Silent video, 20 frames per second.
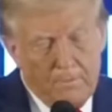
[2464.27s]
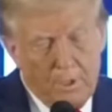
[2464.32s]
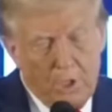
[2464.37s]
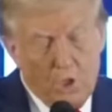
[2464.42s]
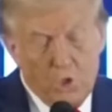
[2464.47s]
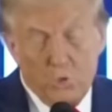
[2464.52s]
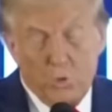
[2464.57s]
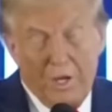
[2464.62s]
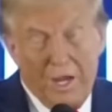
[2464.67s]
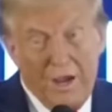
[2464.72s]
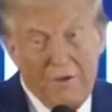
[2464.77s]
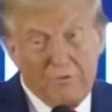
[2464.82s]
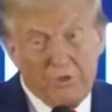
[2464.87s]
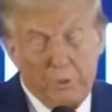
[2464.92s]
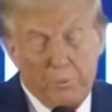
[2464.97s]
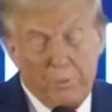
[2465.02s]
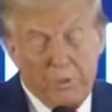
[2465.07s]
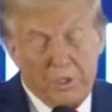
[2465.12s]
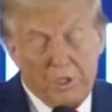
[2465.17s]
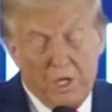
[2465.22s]
Because we have
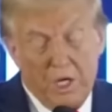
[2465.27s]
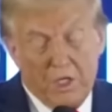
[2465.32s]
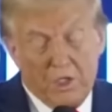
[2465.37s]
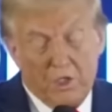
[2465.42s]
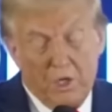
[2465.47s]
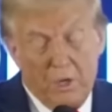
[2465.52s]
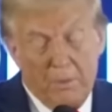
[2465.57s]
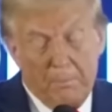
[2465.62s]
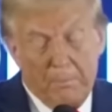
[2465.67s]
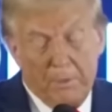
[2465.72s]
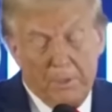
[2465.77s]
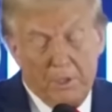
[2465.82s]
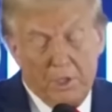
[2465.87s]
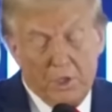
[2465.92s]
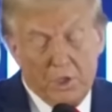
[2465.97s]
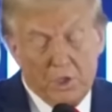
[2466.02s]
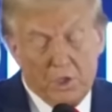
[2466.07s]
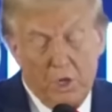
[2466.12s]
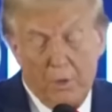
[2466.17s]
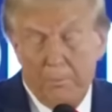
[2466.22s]
to protect our
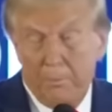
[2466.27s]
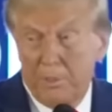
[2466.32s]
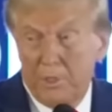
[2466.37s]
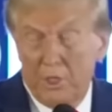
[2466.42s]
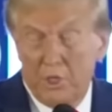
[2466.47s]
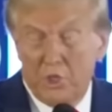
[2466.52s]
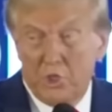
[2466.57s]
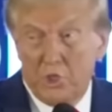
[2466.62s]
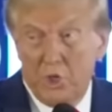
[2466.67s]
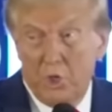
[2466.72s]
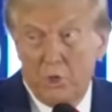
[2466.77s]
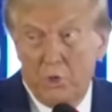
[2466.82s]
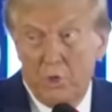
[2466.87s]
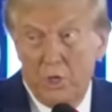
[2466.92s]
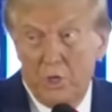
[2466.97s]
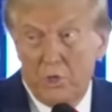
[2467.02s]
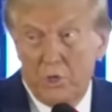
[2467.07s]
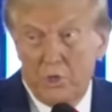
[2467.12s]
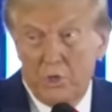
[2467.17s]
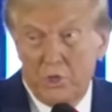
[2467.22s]
police. Our police are
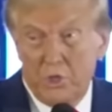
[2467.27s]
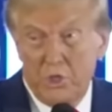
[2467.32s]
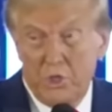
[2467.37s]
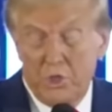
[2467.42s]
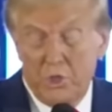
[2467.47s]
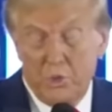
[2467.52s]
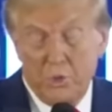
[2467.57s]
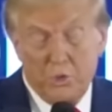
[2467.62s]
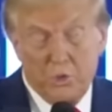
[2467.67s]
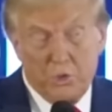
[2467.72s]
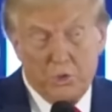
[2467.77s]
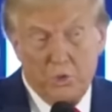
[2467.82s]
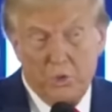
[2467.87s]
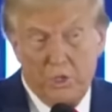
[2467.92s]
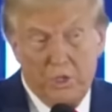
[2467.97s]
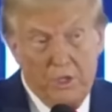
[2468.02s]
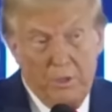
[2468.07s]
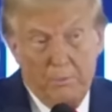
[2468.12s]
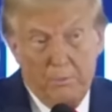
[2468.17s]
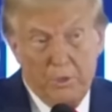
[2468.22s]
under siege also
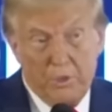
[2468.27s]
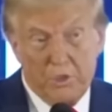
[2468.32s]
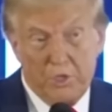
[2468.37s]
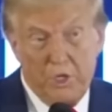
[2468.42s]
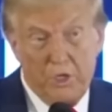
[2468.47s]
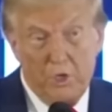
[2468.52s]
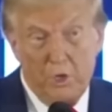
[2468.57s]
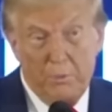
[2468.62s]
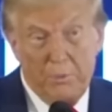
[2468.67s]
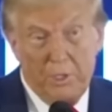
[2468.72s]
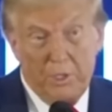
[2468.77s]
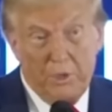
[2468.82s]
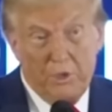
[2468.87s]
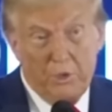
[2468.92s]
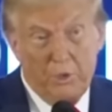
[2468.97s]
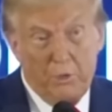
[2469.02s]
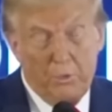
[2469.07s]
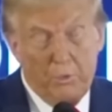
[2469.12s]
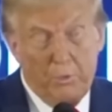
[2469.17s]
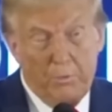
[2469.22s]
at numbers that nobody
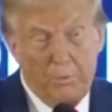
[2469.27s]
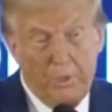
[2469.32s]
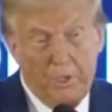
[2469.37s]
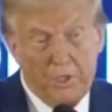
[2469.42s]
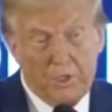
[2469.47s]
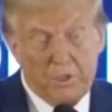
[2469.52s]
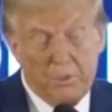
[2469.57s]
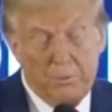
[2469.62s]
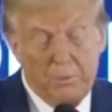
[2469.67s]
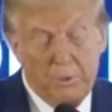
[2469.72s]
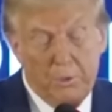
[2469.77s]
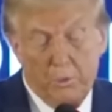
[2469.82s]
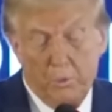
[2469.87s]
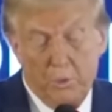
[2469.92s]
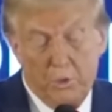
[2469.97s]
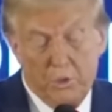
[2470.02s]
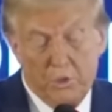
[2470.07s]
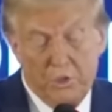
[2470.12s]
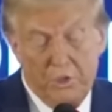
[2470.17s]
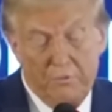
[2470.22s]
thought were possible. The
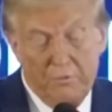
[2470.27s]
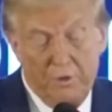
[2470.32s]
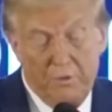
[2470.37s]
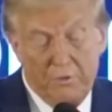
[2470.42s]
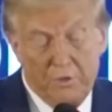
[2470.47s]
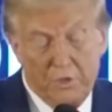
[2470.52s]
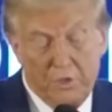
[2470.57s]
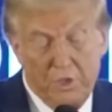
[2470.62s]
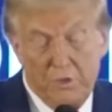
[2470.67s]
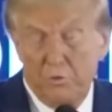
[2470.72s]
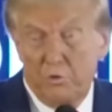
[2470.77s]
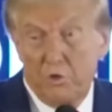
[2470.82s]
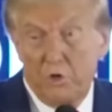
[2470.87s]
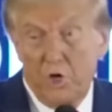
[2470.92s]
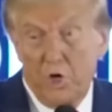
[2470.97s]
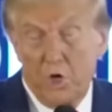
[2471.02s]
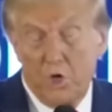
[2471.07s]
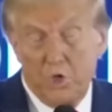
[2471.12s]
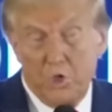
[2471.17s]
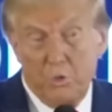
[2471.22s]
worst they've ever seen. It's
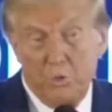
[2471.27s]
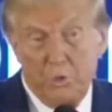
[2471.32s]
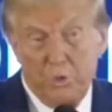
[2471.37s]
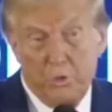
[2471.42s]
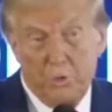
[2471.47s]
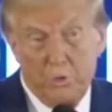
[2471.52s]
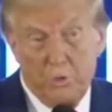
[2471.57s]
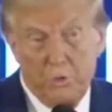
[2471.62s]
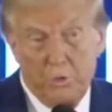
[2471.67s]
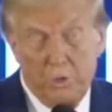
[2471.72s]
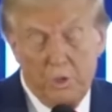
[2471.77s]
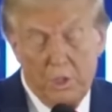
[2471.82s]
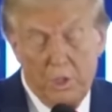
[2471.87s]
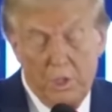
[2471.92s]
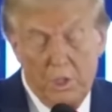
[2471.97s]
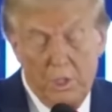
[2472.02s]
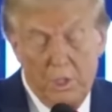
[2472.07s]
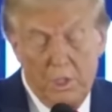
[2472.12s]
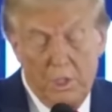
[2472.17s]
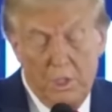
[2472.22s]
very hard to recruit.
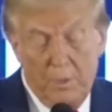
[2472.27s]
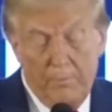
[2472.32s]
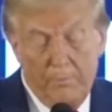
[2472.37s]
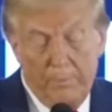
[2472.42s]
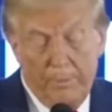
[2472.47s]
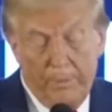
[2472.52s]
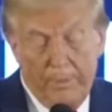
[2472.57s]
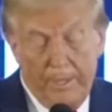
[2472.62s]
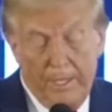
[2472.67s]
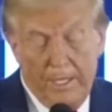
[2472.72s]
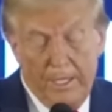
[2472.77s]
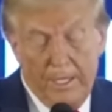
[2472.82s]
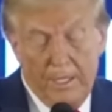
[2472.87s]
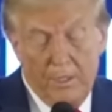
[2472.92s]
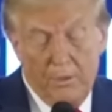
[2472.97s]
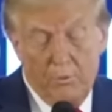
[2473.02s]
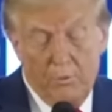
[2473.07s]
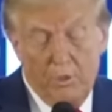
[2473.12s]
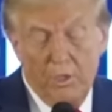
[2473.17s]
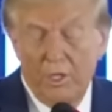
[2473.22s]

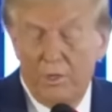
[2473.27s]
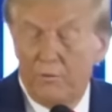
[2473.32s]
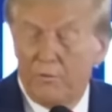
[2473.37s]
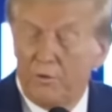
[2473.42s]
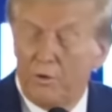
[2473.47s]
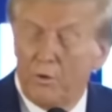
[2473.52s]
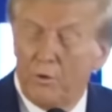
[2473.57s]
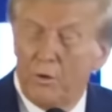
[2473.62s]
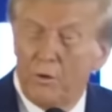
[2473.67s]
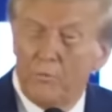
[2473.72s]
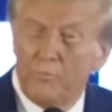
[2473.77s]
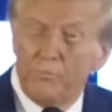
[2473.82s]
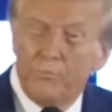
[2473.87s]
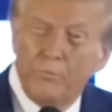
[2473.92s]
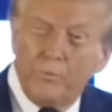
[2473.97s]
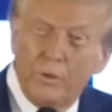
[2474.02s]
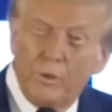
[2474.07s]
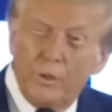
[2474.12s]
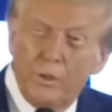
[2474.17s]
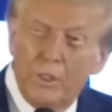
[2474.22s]
And really for
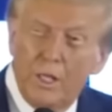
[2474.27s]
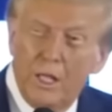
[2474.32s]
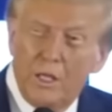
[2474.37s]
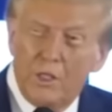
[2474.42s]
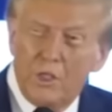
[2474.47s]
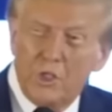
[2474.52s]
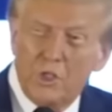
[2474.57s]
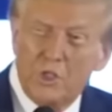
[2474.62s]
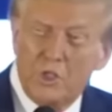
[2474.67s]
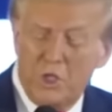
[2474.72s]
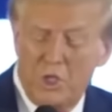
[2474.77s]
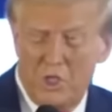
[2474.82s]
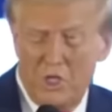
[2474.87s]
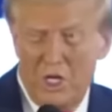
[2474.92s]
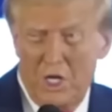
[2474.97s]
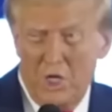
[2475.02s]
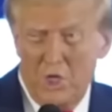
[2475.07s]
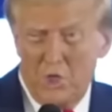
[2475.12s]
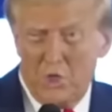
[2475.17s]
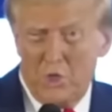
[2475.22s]
not just the
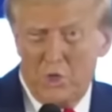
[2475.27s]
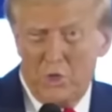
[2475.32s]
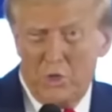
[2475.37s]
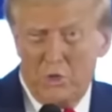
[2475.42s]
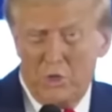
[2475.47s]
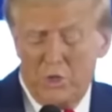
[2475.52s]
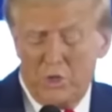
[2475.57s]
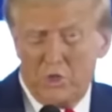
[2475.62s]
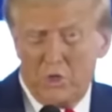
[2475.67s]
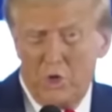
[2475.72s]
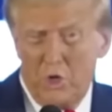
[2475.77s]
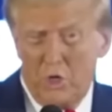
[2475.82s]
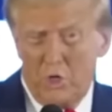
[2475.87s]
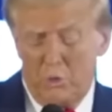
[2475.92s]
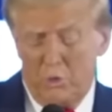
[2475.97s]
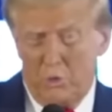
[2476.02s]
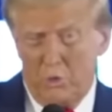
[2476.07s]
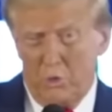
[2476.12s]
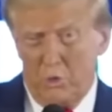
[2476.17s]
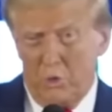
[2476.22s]
danger, it's hard
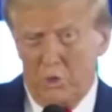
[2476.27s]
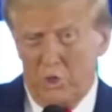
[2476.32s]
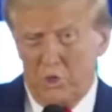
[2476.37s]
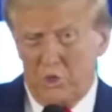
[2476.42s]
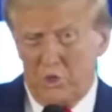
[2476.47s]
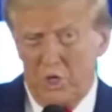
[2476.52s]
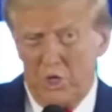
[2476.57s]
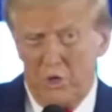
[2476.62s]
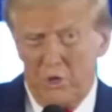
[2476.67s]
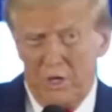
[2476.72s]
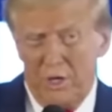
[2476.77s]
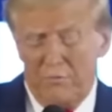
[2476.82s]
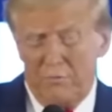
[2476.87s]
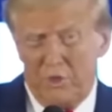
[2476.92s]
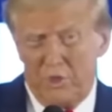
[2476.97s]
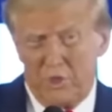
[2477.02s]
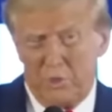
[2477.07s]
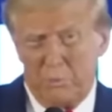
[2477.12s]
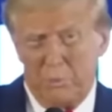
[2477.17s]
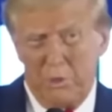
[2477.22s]
to recruit because they don't
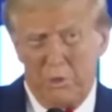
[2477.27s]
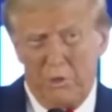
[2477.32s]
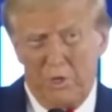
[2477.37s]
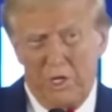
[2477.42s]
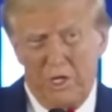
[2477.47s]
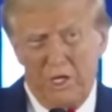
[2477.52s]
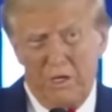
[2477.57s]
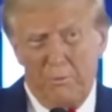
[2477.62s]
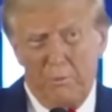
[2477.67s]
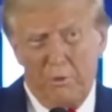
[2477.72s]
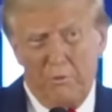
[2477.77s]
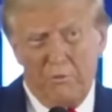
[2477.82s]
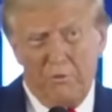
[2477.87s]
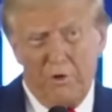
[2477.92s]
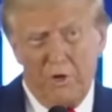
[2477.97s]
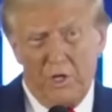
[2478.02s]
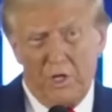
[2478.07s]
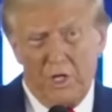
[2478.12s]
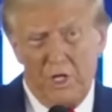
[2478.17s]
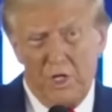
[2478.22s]
have the spirit anymore
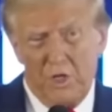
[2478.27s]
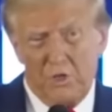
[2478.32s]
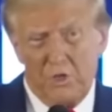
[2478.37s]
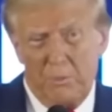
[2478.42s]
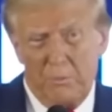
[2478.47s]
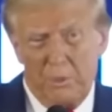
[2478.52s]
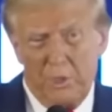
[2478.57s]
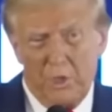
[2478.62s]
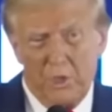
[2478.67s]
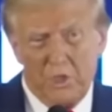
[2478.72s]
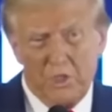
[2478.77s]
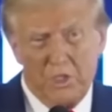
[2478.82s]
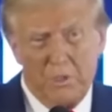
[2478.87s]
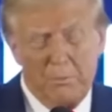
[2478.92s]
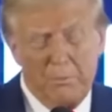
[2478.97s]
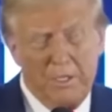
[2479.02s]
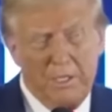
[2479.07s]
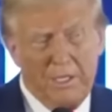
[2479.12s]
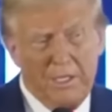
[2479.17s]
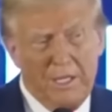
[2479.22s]
for our country because they're
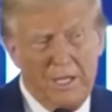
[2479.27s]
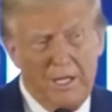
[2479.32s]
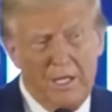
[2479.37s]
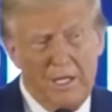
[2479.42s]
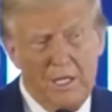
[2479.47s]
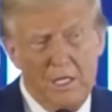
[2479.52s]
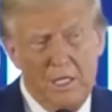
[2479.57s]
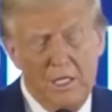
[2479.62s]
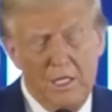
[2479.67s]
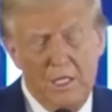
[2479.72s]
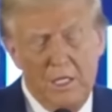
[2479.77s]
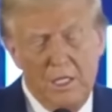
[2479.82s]
being led